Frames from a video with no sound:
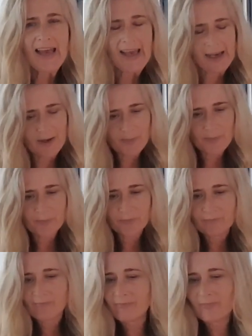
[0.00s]

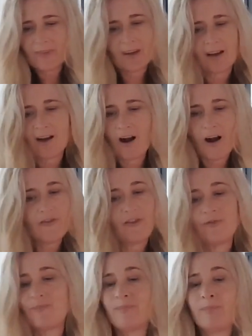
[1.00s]
I've
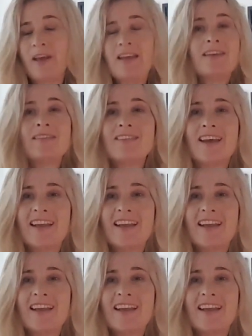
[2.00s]
been